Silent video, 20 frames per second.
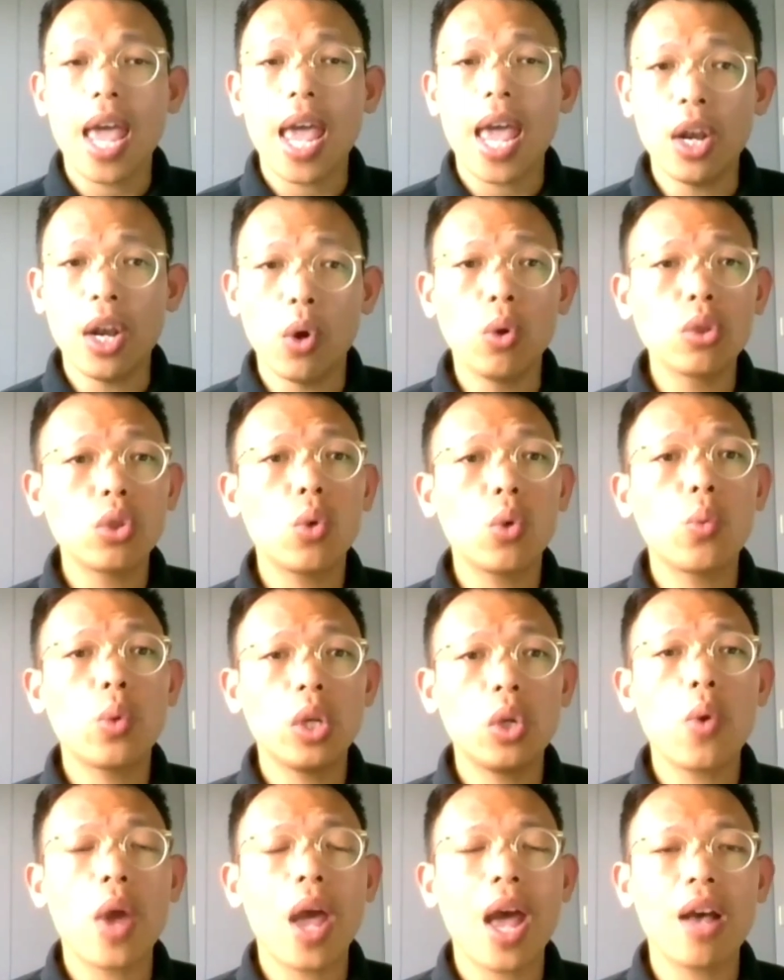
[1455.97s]
And also we
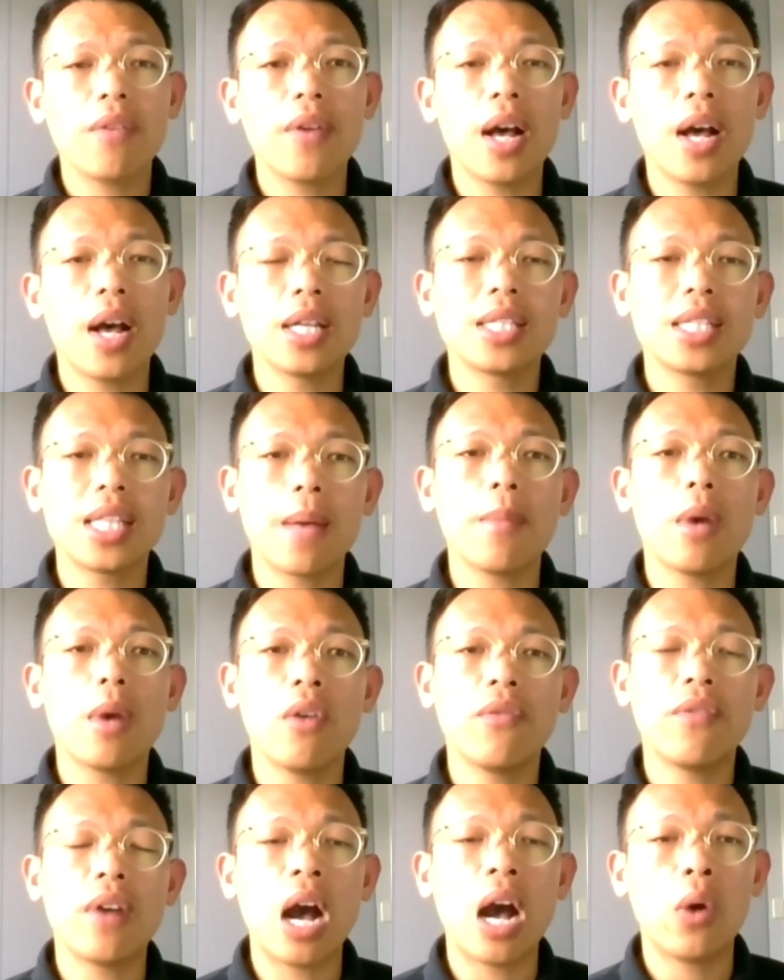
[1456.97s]
do have uh, some
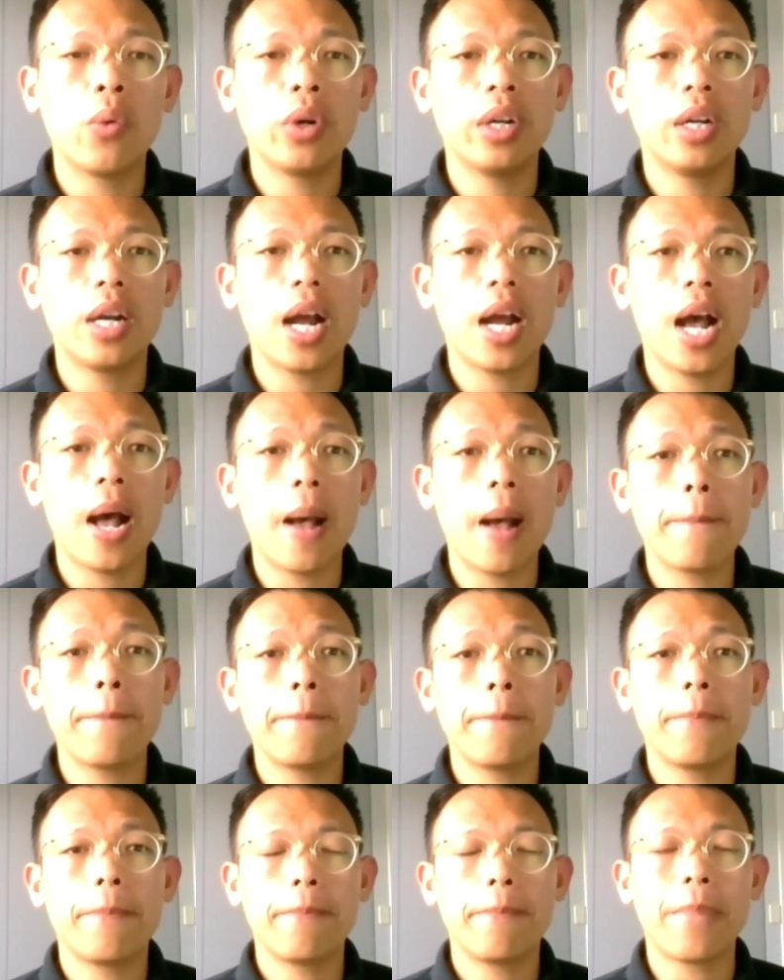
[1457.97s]
of our uh,
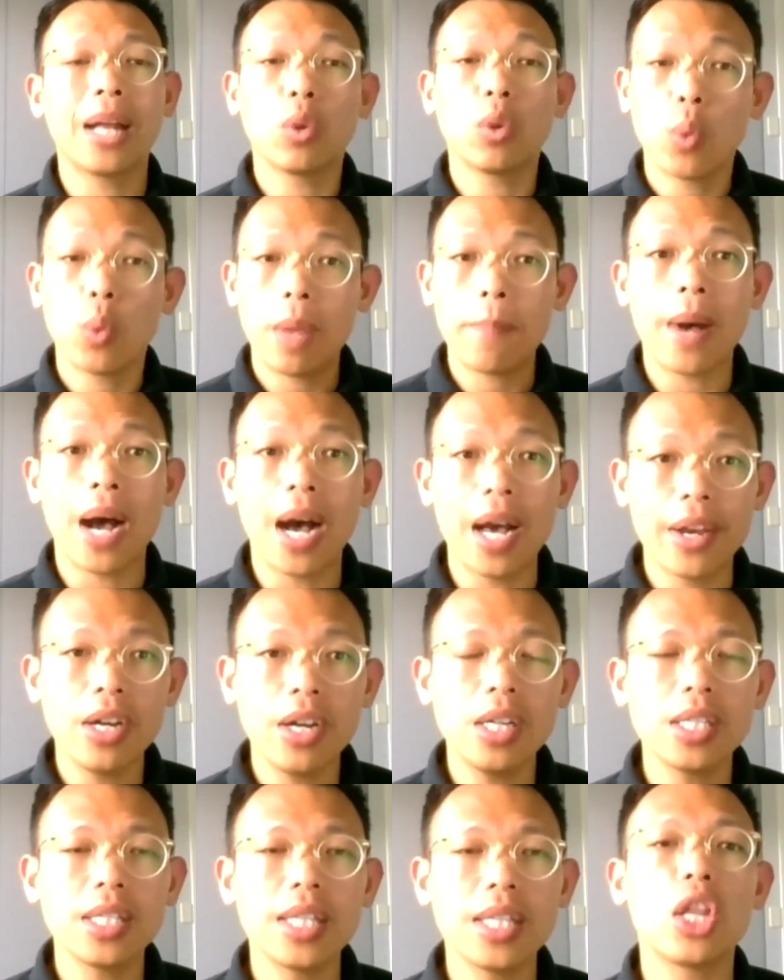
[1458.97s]
pathway
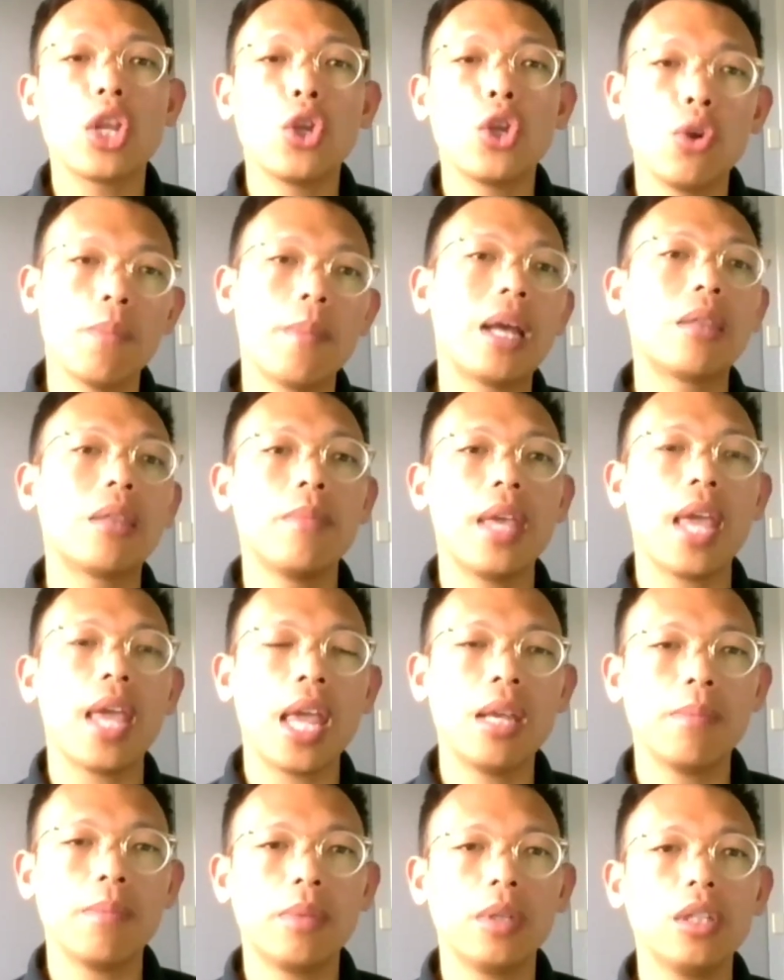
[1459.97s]
partners that you might be
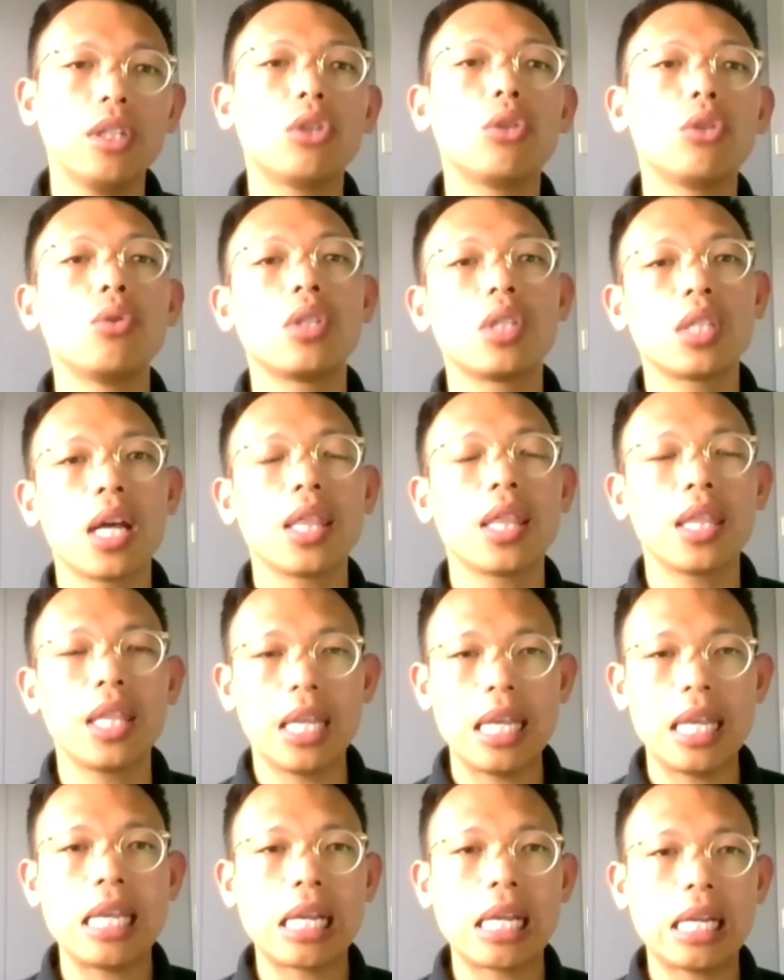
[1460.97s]
able to start
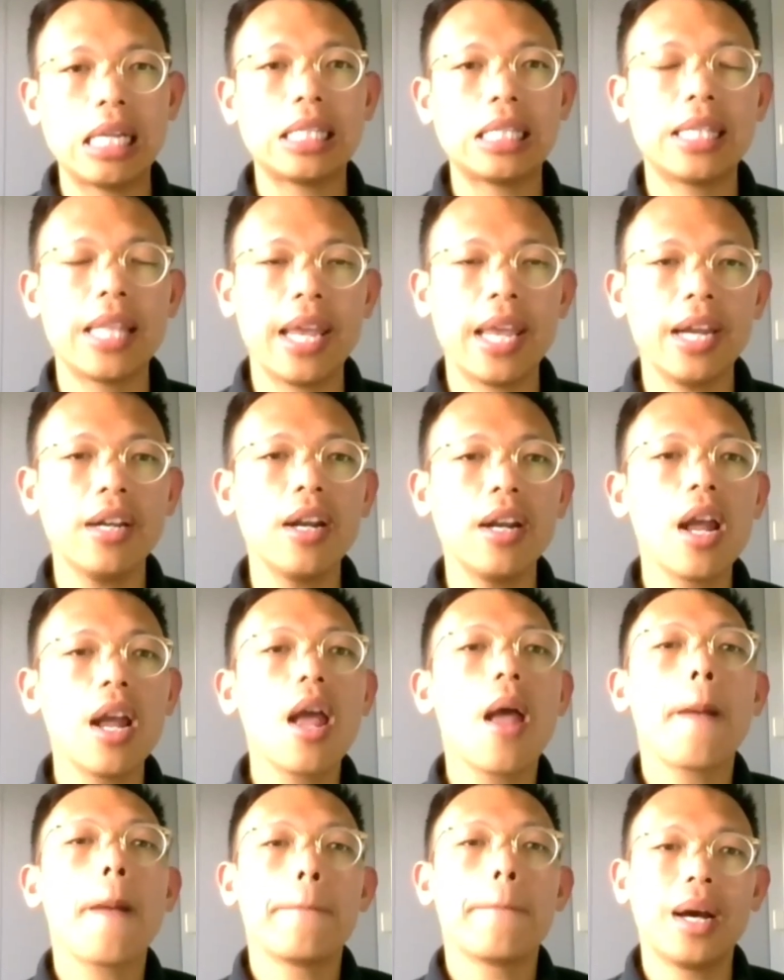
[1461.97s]
the English there,
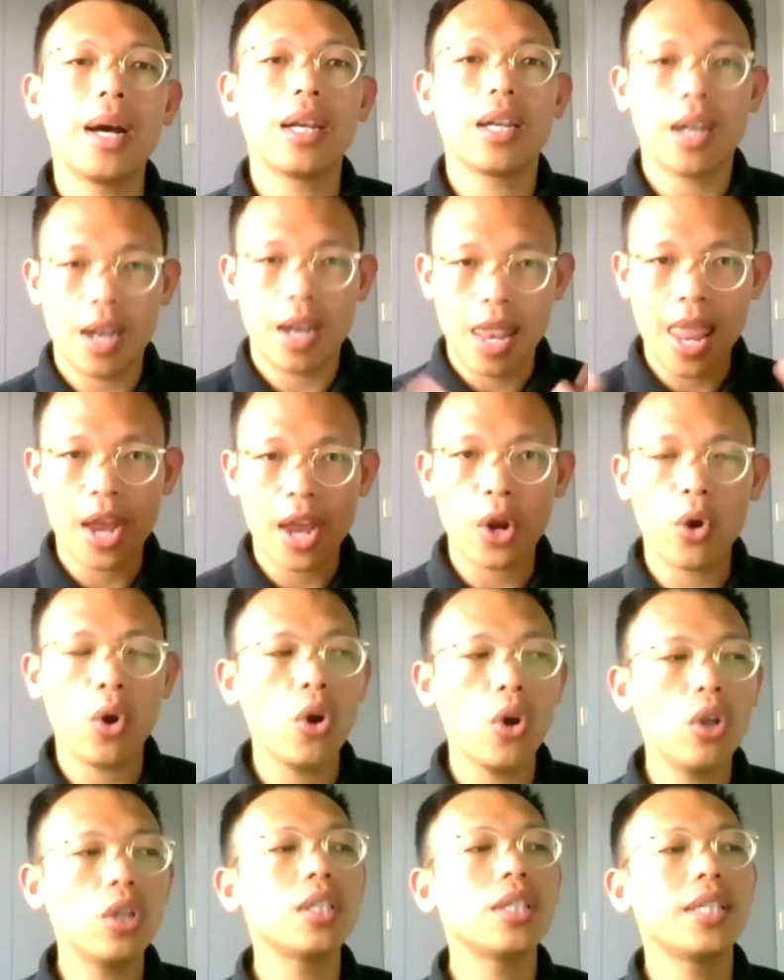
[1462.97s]
but later
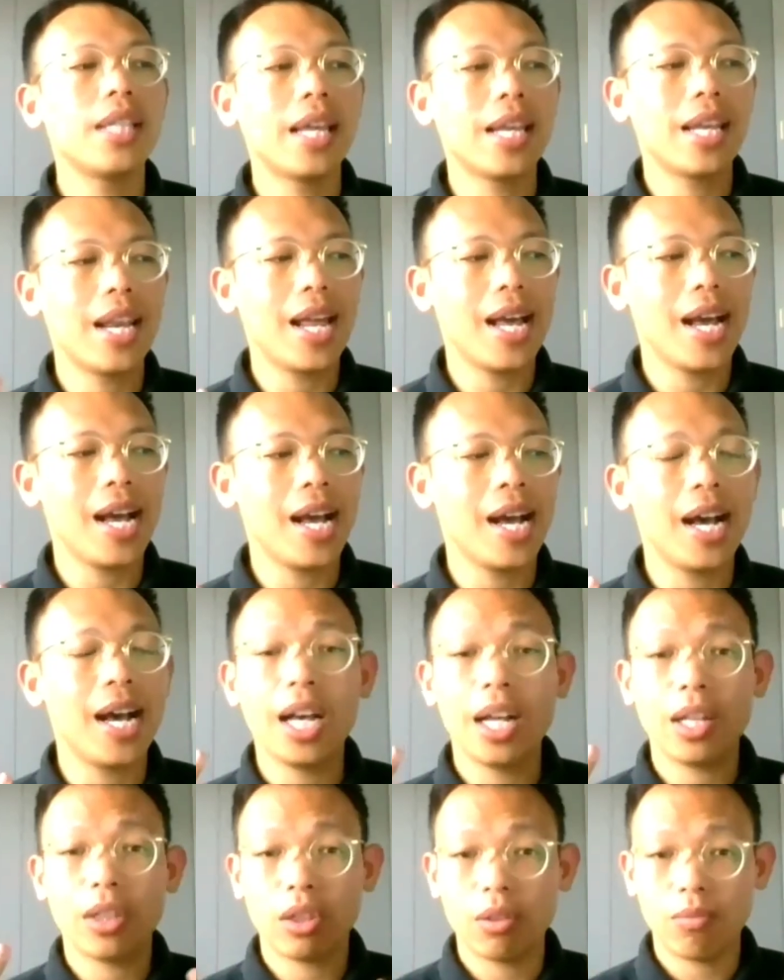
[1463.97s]
on that
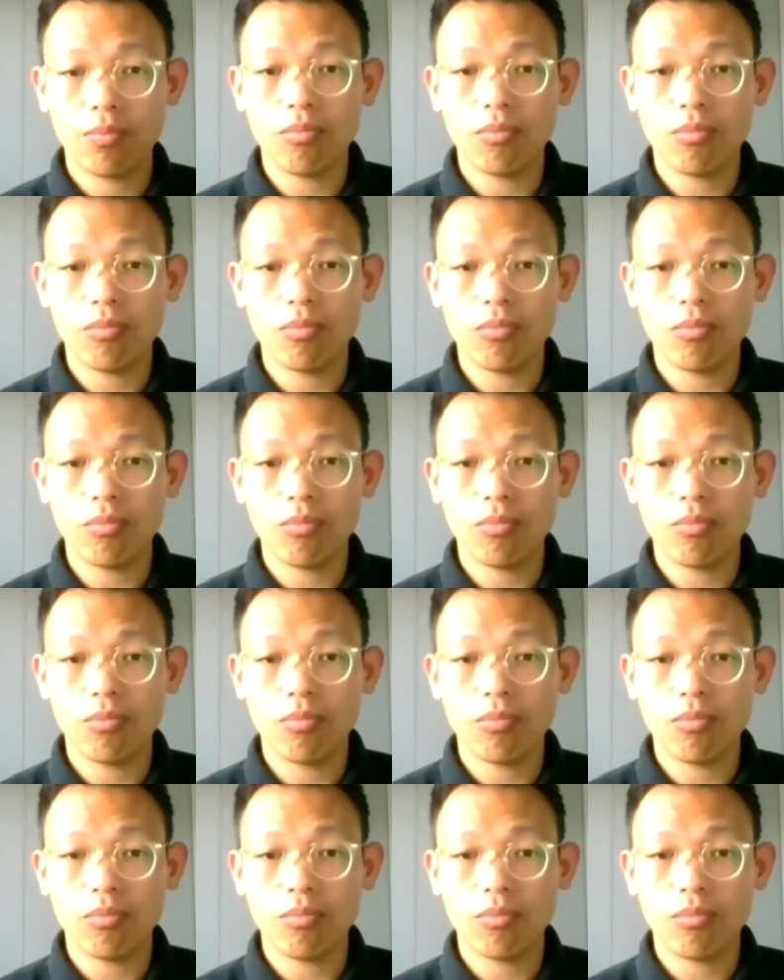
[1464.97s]
uh,